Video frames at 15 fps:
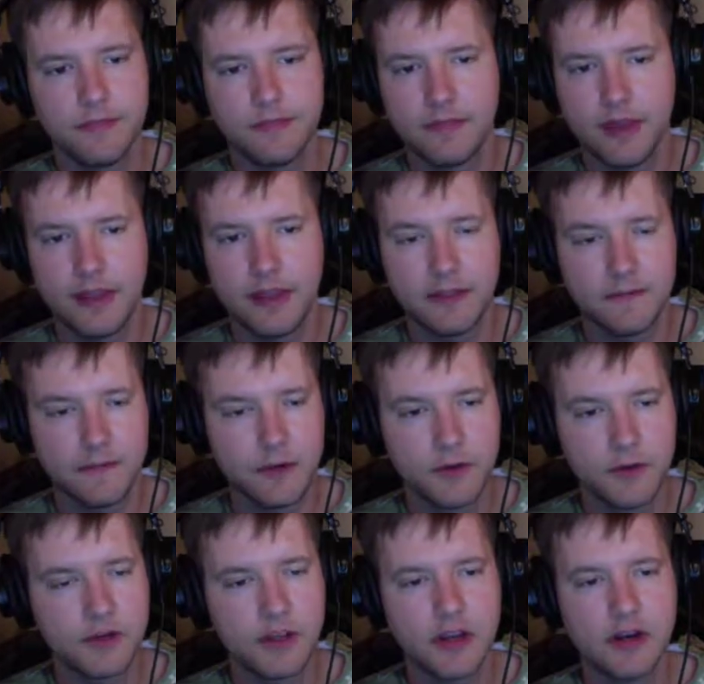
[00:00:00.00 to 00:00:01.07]
in the
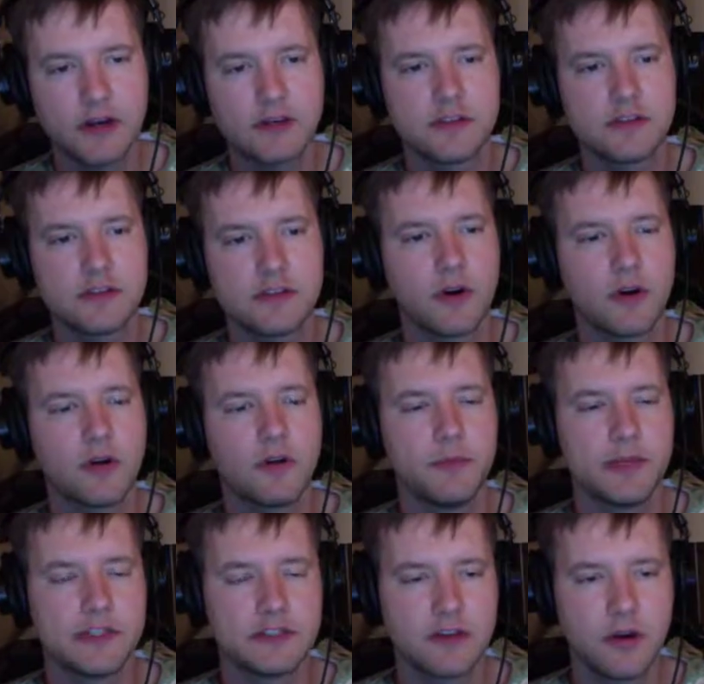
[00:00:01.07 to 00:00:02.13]
future years, you are going to
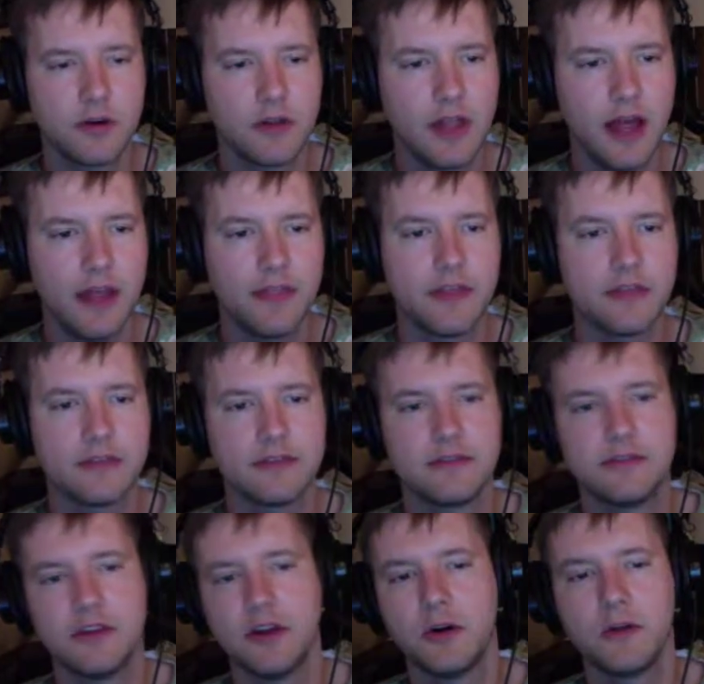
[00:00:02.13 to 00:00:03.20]
be so glad that
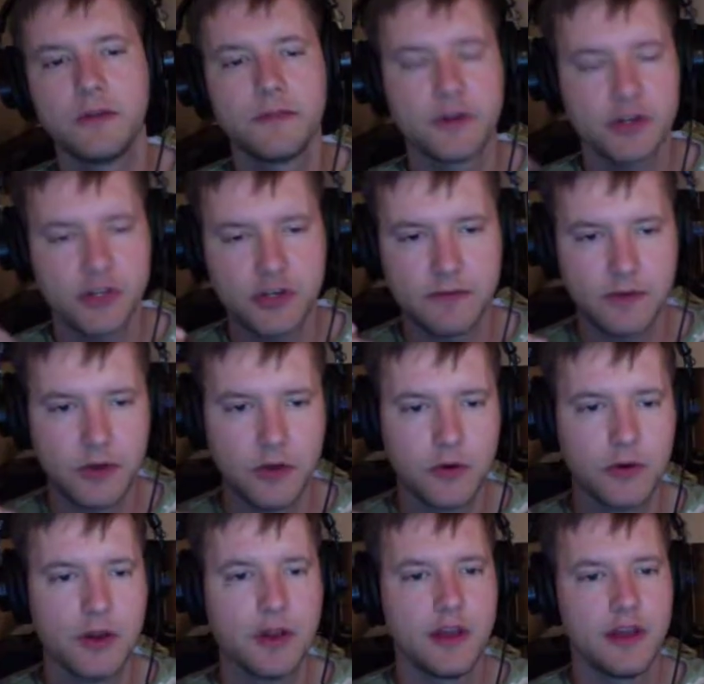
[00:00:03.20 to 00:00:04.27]
the old version of
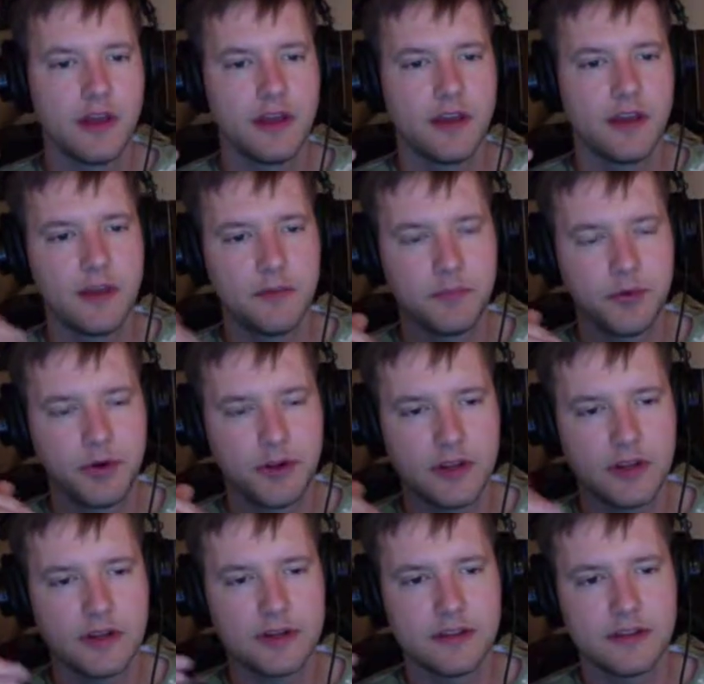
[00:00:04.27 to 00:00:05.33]
you
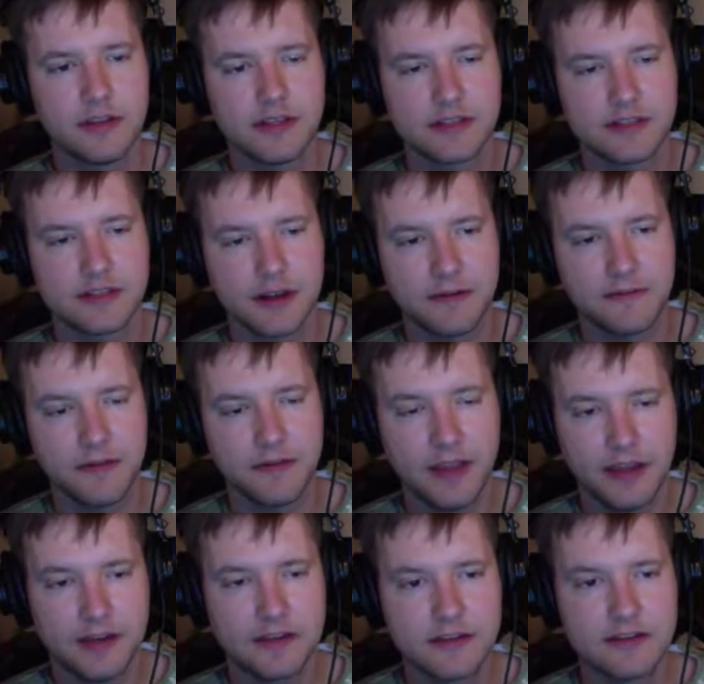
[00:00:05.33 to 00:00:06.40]
inputted this stuff
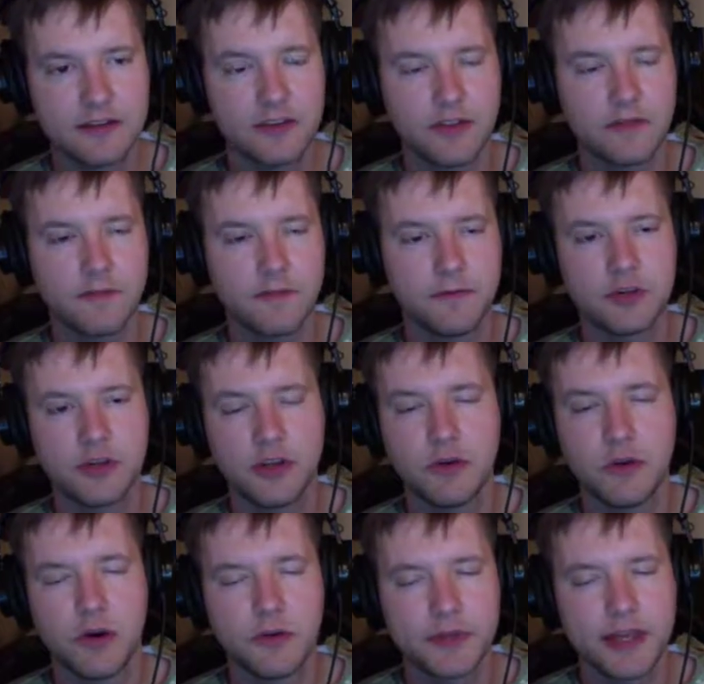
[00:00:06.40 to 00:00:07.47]
in, so that future you
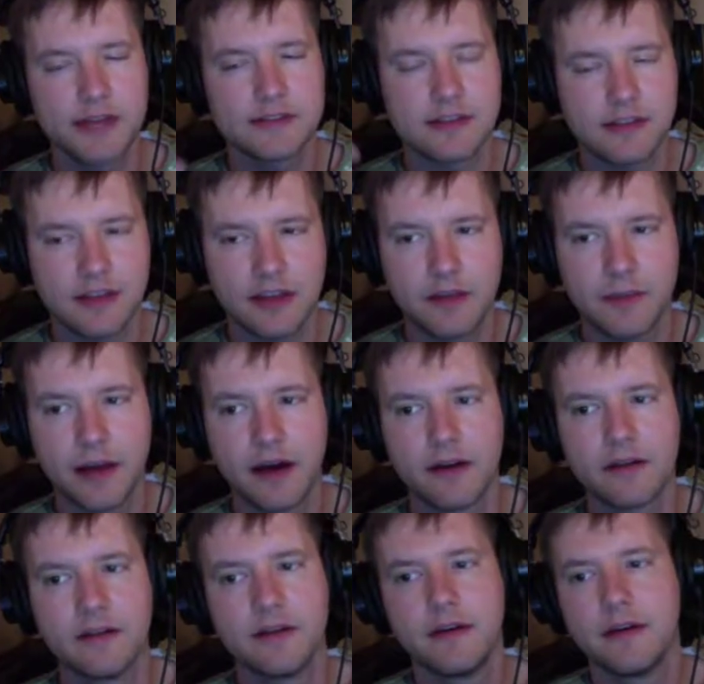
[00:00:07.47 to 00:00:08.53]
only has to think
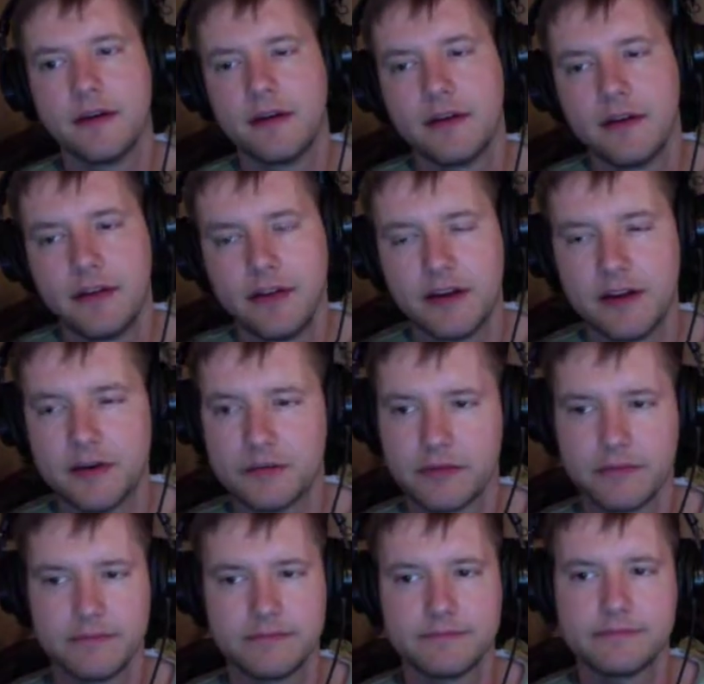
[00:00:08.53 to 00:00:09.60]
about, the
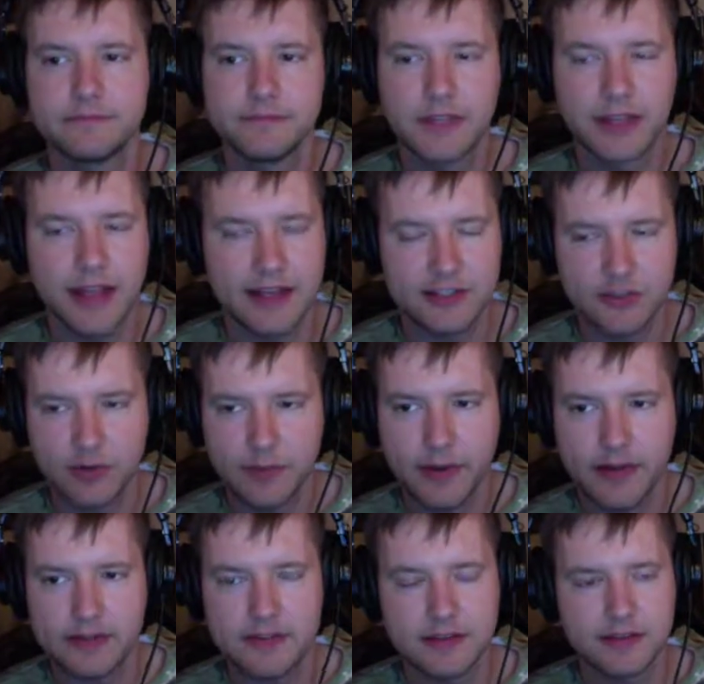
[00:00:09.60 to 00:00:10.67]
last 3
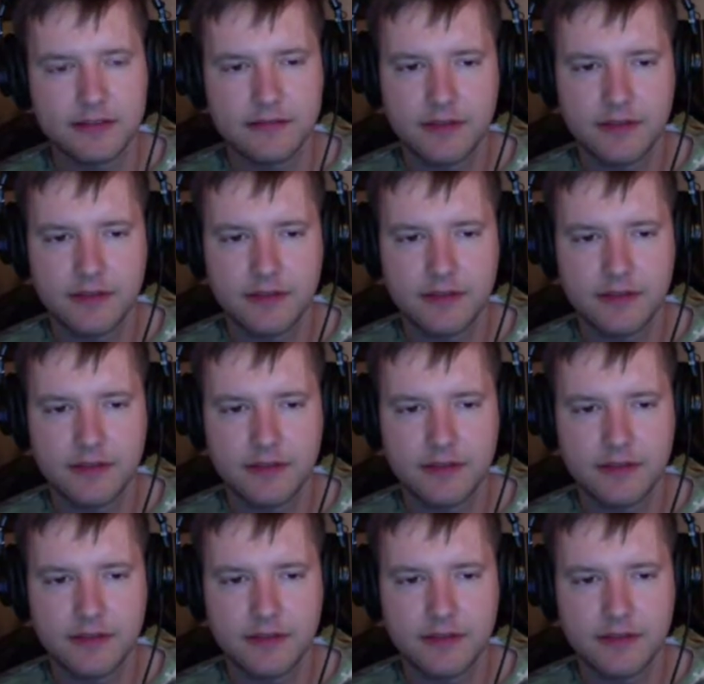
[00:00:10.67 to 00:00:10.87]
months. And